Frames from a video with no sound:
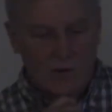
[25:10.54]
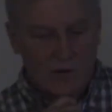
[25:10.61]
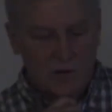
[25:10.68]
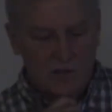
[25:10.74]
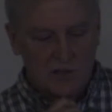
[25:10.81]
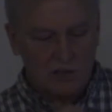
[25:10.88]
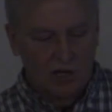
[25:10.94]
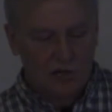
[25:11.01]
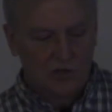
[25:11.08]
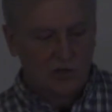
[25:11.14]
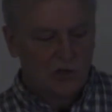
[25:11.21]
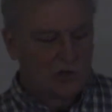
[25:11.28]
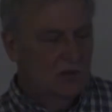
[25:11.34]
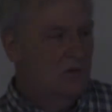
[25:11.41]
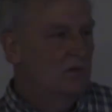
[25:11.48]
It's the
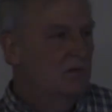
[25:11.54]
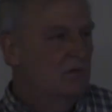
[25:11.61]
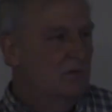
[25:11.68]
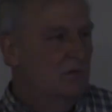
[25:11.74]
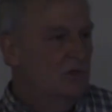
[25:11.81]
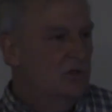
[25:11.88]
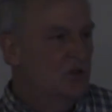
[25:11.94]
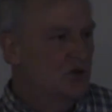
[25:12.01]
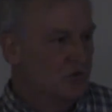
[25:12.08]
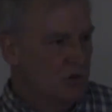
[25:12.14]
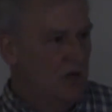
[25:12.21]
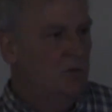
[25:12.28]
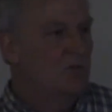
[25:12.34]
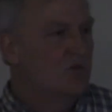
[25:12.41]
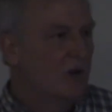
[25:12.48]
largest
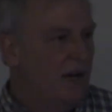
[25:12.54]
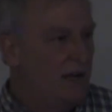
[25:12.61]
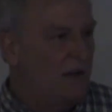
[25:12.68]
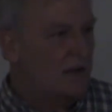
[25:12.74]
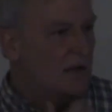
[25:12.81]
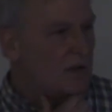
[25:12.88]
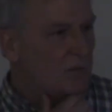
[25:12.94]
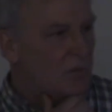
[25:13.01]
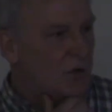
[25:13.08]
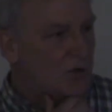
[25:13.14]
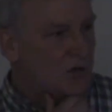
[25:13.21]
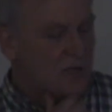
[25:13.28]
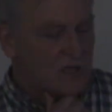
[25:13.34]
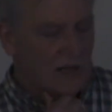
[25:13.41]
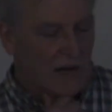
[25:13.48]
stream draining into
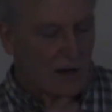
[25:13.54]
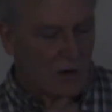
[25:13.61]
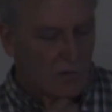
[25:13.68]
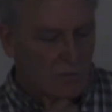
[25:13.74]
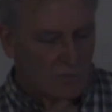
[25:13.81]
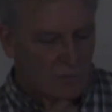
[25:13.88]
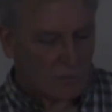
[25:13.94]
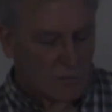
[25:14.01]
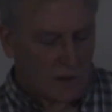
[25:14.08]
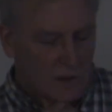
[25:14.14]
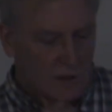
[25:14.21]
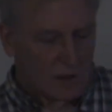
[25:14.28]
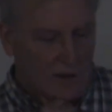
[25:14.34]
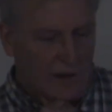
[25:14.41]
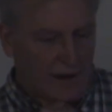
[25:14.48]
Puget Sound,
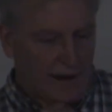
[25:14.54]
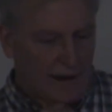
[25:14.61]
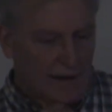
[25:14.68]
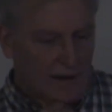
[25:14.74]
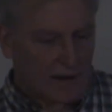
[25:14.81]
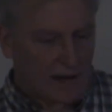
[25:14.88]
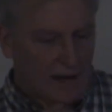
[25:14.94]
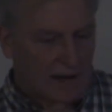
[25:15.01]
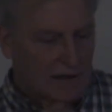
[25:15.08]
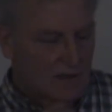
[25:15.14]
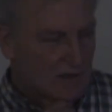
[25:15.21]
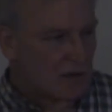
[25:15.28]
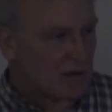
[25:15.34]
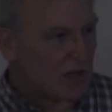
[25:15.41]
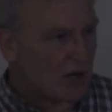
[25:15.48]
and it
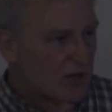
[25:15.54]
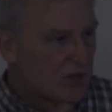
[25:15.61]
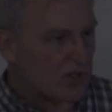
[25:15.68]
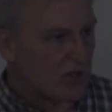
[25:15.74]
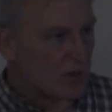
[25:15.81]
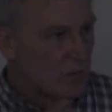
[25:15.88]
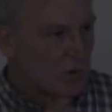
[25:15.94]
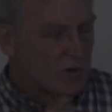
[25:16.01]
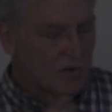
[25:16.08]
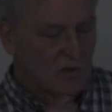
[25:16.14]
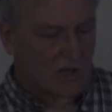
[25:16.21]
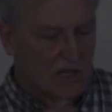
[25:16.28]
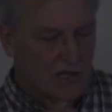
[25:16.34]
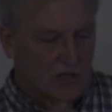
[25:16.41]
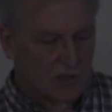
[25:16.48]
has the largest number of
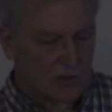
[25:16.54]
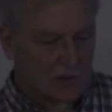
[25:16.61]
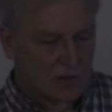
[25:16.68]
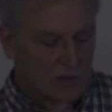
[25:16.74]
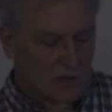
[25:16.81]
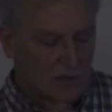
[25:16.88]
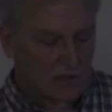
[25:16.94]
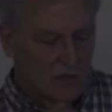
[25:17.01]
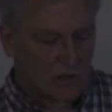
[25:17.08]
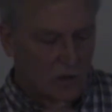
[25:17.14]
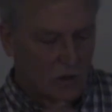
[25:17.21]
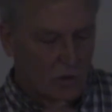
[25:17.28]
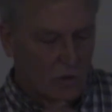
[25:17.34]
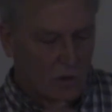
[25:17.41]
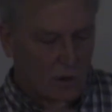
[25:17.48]
glaciers. And
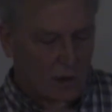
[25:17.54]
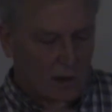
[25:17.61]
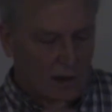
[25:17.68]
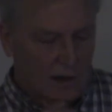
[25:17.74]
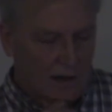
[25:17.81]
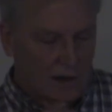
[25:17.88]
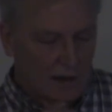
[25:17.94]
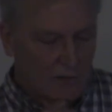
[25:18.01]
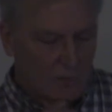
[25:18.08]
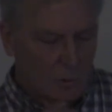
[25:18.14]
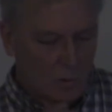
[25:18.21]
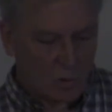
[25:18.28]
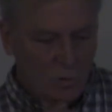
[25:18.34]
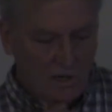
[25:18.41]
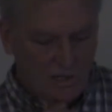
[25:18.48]
so a
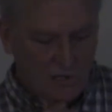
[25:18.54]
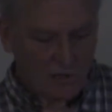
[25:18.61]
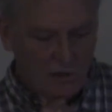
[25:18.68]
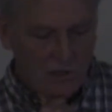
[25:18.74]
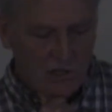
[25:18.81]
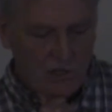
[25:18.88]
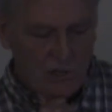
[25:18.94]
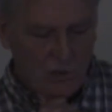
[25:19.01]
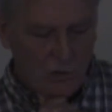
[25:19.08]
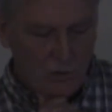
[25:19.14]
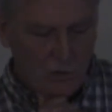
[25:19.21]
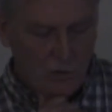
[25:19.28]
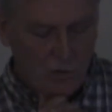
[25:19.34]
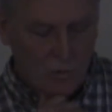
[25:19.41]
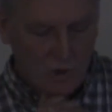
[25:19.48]
former Western
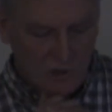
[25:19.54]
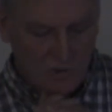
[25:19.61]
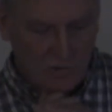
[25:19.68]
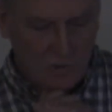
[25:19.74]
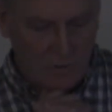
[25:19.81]
student who works for